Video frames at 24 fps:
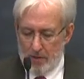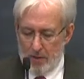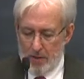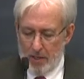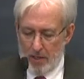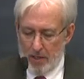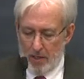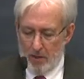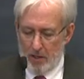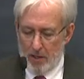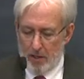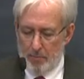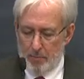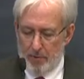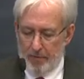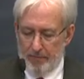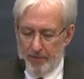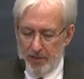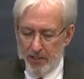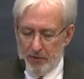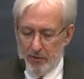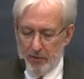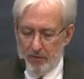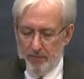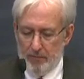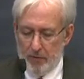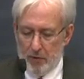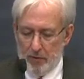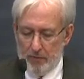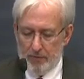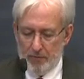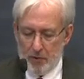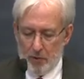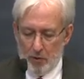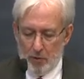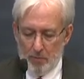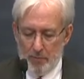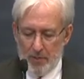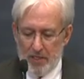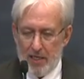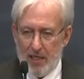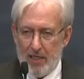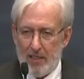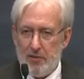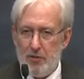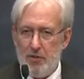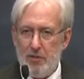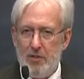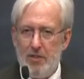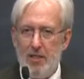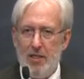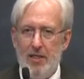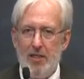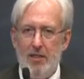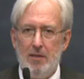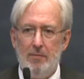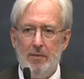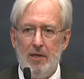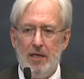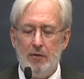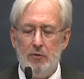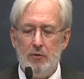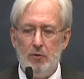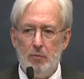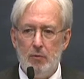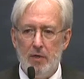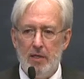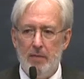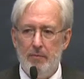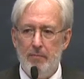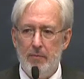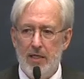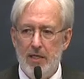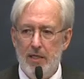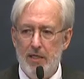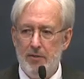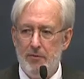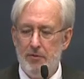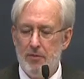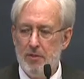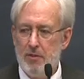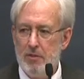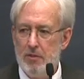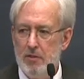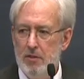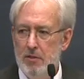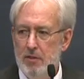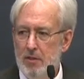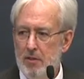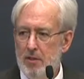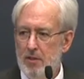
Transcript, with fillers: Now, uh, Professor Wolf told me I should take about 20 minutes,